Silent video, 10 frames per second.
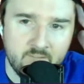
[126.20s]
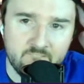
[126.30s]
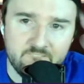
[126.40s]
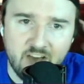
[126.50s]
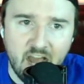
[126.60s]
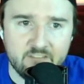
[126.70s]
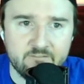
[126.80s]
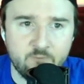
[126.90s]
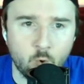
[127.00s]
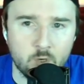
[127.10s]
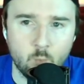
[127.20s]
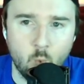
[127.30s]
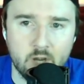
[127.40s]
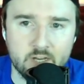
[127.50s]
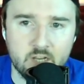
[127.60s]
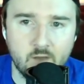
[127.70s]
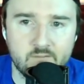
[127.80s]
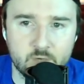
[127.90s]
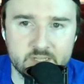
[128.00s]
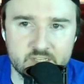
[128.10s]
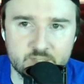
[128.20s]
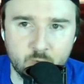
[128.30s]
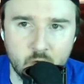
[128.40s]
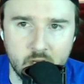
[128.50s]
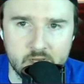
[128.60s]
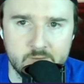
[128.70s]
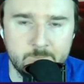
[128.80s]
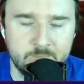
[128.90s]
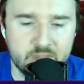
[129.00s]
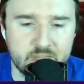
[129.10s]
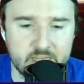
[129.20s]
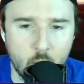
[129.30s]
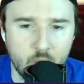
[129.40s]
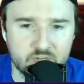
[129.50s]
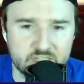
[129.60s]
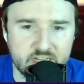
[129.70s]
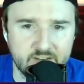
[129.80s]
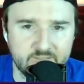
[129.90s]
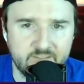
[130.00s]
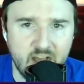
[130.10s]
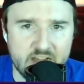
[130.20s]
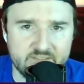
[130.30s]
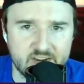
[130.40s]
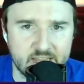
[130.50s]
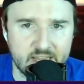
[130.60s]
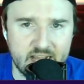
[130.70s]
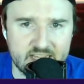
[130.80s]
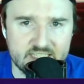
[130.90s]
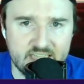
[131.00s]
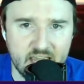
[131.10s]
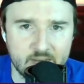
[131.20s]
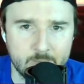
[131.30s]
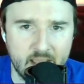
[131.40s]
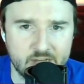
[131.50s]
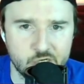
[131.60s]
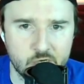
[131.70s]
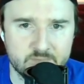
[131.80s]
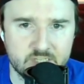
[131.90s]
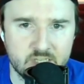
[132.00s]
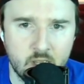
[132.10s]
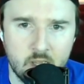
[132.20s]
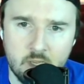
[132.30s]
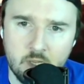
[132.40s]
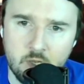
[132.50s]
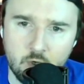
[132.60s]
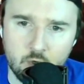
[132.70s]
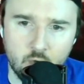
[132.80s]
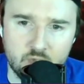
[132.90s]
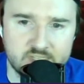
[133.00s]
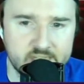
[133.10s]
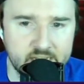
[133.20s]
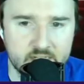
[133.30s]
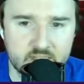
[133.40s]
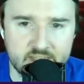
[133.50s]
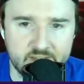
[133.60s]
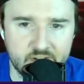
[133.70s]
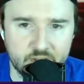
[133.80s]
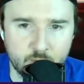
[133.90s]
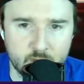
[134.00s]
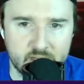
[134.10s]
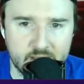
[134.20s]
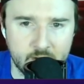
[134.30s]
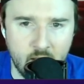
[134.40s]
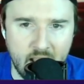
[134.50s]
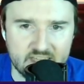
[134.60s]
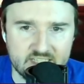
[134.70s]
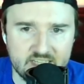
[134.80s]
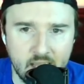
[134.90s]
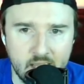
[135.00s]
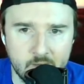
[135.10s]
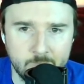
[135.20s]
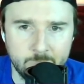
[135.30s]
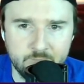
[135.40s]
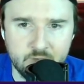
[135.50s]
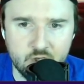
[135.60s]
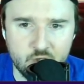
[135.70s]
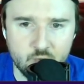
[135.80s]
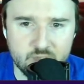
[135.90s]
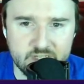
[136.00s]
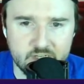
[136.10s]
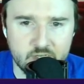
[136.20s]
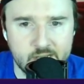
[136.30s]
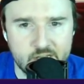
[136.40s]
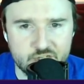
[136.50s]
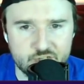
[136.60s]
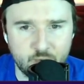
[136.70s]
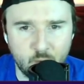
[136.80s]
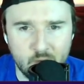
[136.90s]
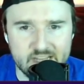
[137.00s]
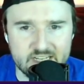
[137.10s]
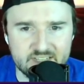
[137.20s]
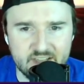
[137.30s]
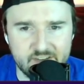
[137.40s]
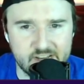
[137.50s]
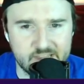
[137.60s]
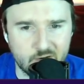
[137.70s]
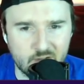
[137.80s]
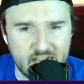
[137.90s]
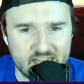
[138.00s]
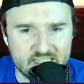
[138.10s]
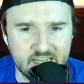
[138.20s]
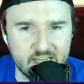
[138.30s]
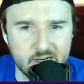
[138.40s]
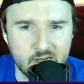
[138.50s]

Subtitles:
5-4-1 covering the spread. The overs hit in 5 out of the last 10 matchups. Golden State 7-3 in their last 10. Houston just 3-7 in their last 10.